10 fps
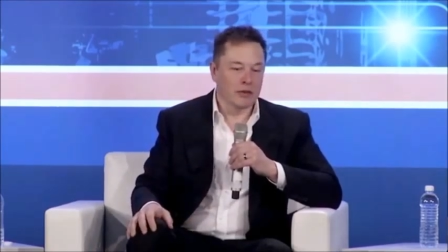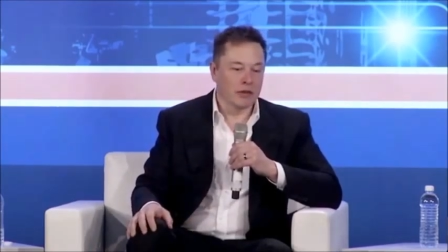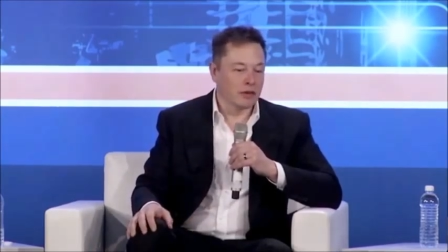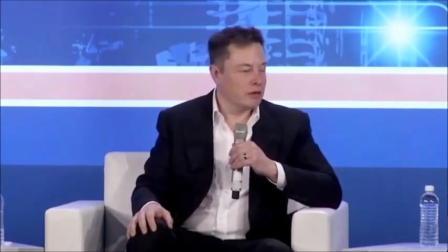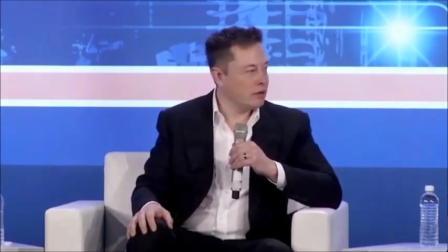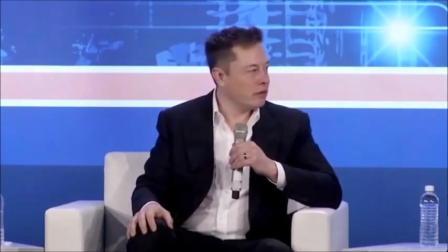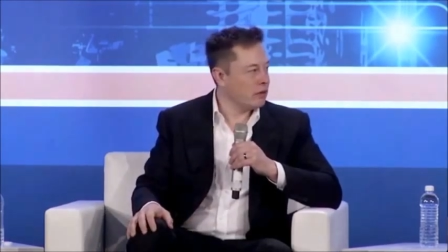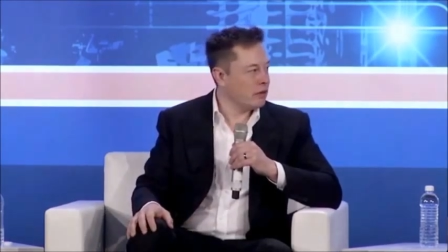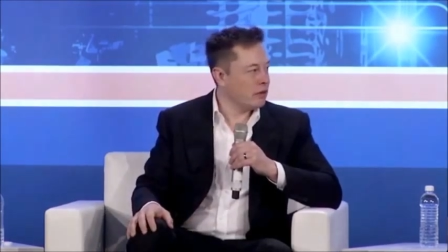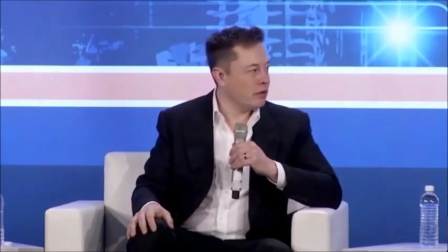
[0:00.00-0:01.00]
Let's talk about the
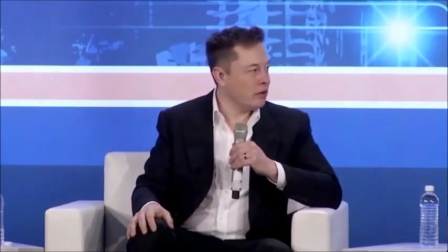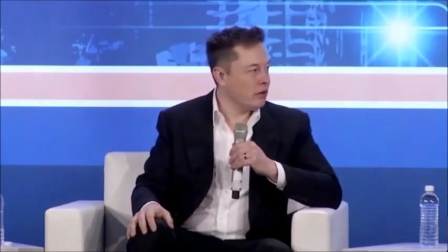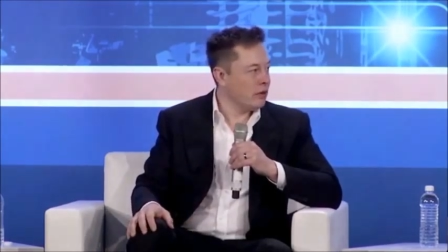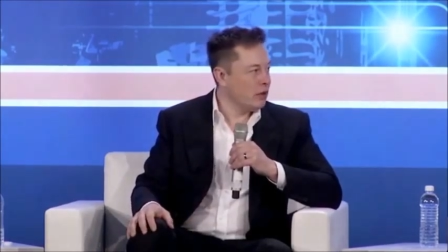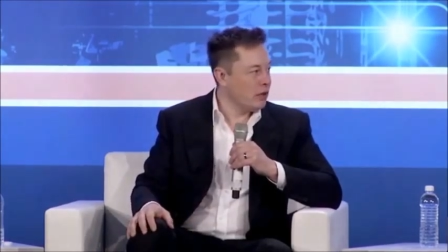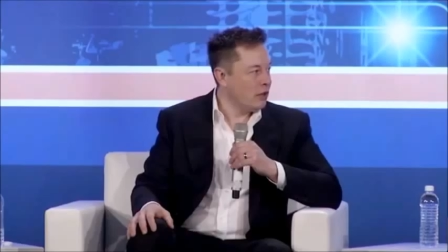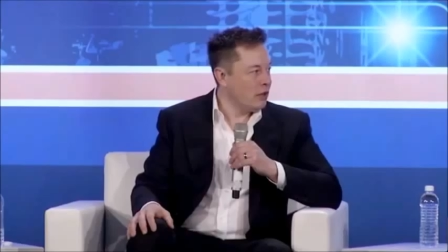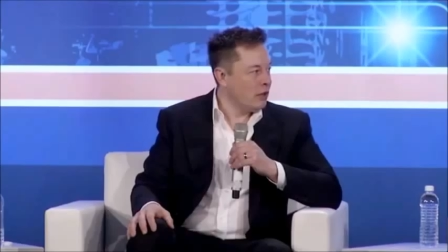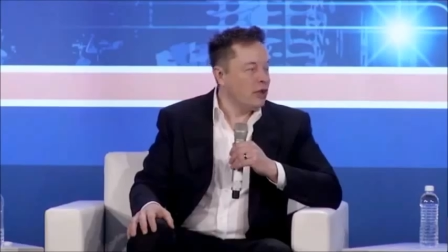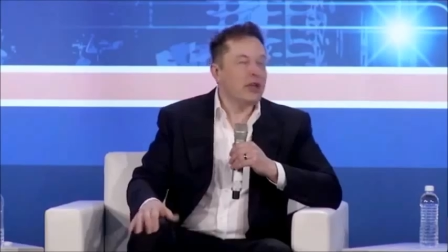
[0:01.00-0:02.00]
power pack because I think that,